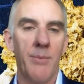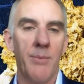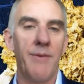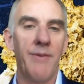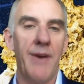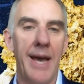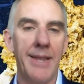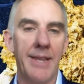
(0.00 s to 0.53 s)

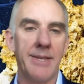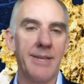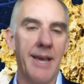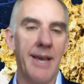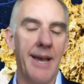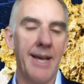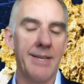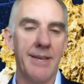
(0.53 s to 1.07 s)
We've had this
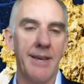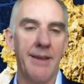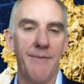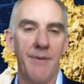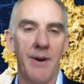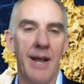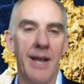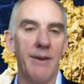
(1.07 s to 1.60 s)
asset
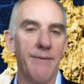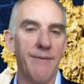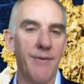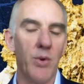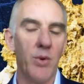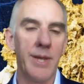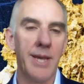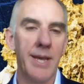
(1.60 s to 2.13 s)
for under
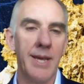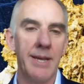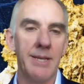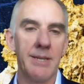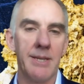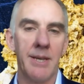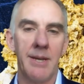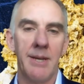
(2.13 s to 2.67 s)
4
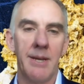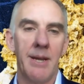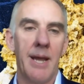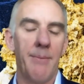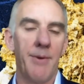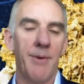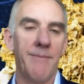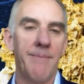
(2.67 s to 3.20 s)
years,
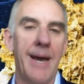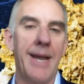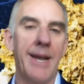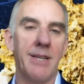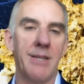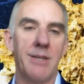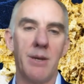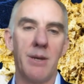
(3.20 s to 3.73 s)
and we've made
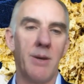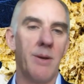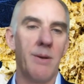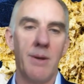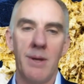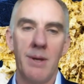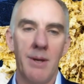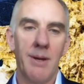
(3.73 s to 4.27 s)
it
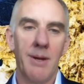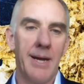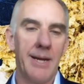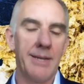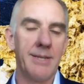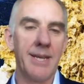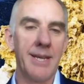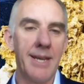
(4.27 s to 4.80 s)
to
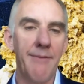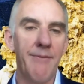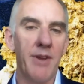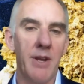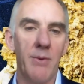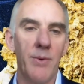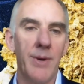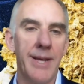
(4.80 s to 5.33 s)
a
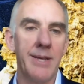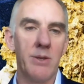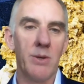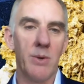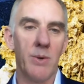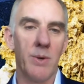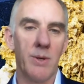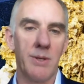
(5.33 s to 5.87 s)
significant
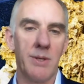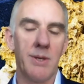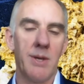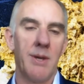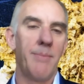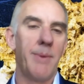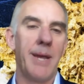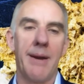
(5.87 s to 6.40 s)
resource,
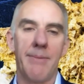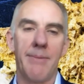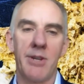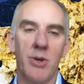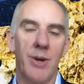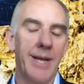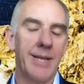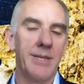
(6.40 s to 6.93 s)
being able to
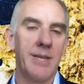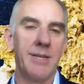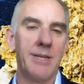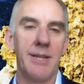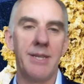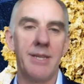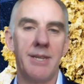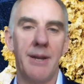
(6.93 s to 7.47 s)

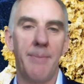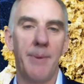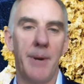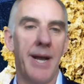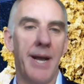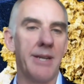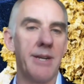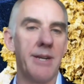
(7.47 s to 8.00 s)
transition this into
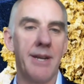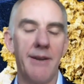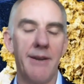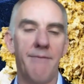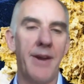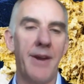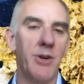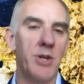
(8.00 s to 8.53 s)
production in a
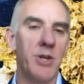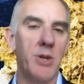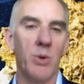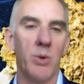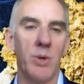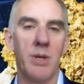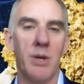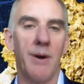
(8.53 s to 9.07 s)
very
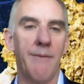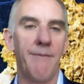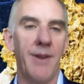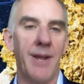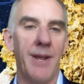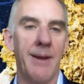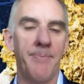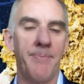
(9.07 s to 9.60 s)
short time
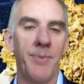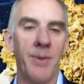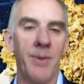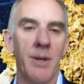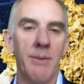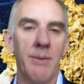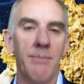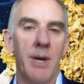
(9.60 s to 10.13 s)
frame.
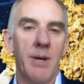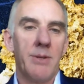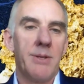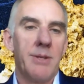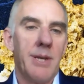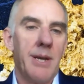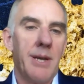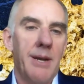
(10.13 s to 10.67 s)

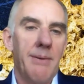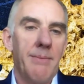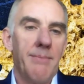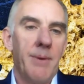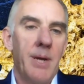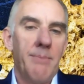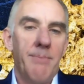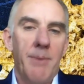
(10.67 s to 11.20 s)
Most
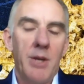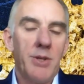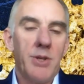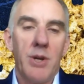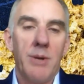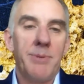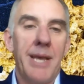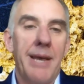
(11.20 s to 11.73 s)

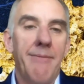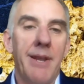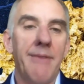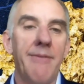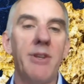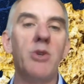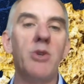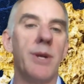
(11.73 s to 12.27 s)
groups haven't
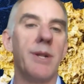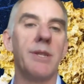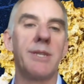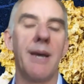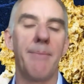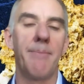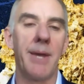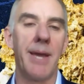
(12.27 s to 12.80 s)
even drilled
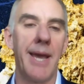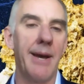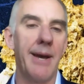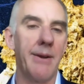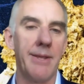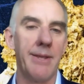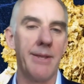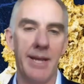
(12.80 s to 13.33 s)
something
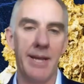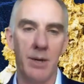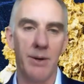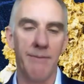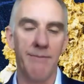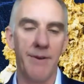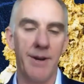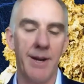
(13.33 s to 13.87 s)
out in that
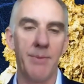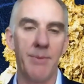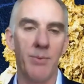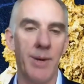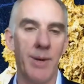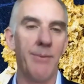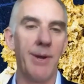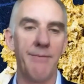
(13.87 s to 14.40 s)
time frame, but
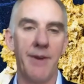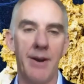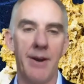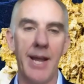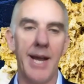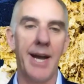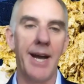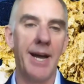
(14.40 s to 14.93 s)
we went
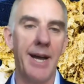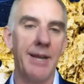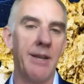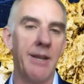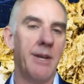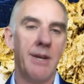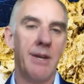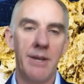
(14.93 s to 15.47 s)
very
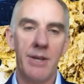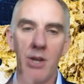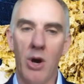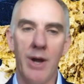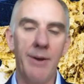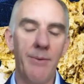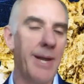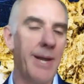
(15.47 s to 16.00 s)
hard.
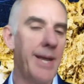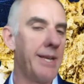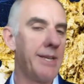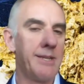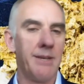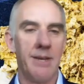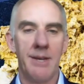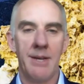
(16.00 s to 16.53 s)
9
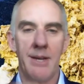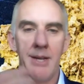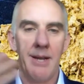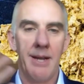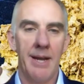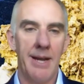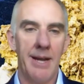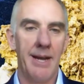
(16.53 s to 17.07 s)
rigs,
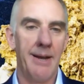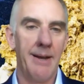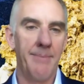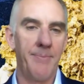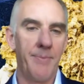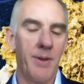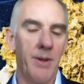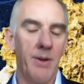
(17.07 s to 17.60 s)

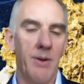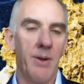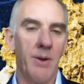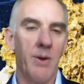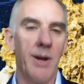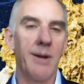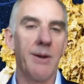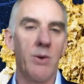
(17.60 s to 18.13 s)

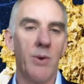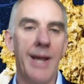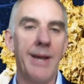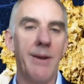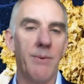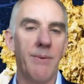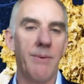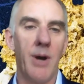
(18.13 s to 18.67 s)
a
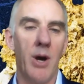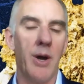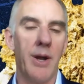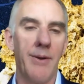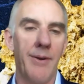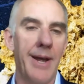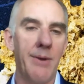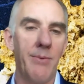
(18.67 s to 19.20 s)
great
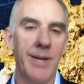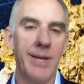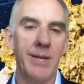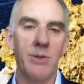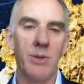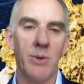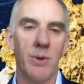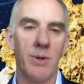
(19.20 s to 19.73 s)
high-grade
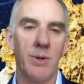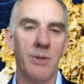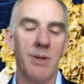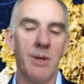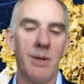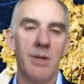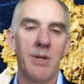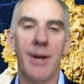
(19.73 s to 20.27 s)

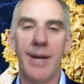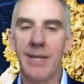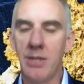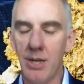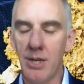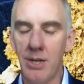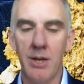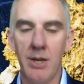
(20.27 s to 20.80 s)
resource,
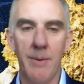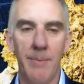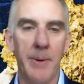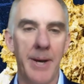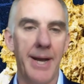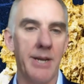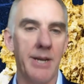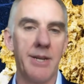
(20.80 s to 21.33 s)
transition to
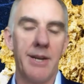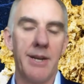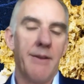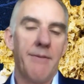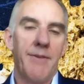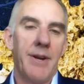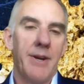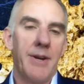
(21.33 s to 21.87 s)
production
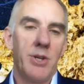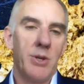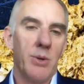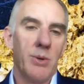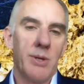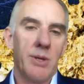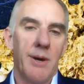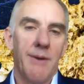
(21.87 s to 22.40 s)
in a very
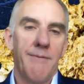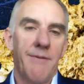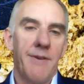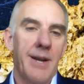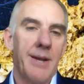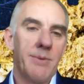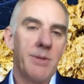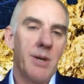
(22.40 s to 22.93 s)
short time
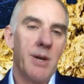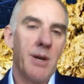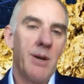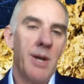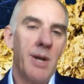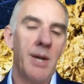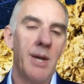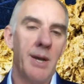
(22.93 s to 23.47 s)
frame. So
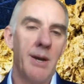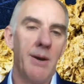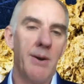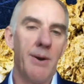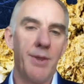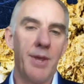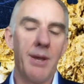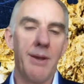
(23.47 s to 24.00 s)

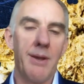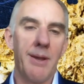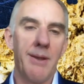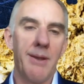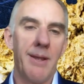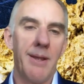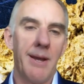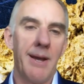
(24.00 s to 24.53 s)
I think
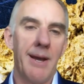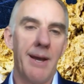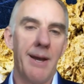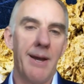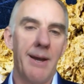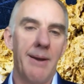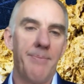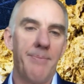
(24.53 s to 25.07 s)

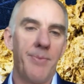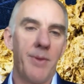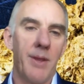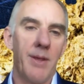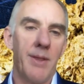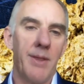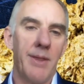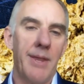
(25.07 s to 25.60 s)

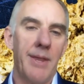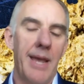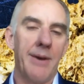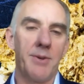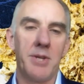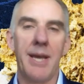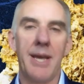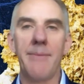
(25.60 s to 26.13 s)

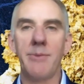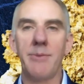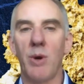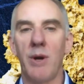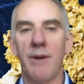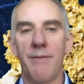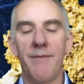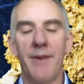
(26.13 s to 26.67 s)
our teams
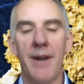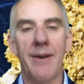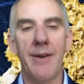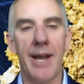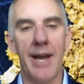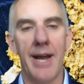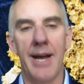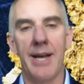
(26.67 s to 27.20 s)
worked
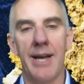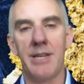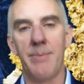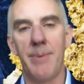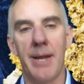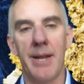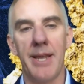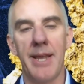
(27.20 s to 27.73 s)
very hard to
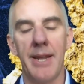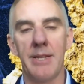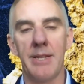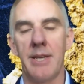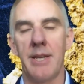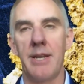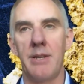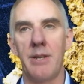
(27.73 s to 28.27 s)
be able to get
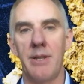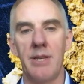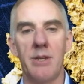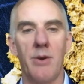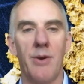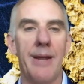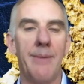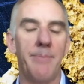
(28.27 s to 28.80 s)
us into this
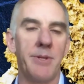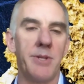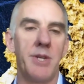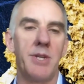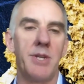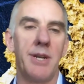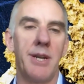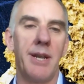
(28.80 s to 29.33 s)
great
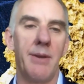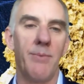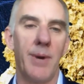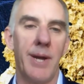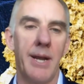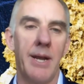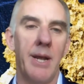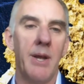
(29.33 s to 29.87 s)
position, and
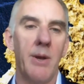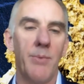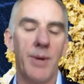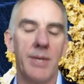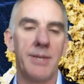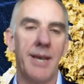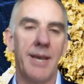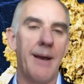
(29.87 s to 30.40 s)
we're
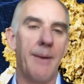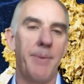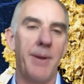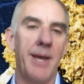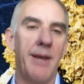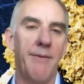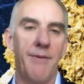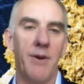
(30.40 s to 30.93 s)
set up
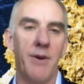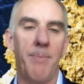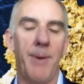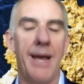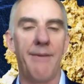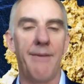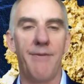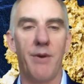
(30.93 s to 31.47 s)
here for a
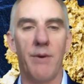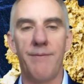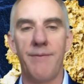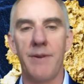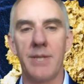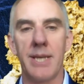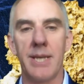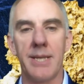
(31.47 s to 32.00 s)
platform
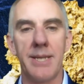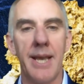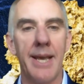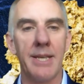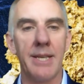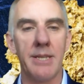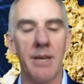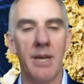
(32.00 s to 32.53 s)
for
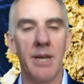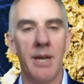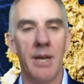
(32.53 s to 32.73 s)
success.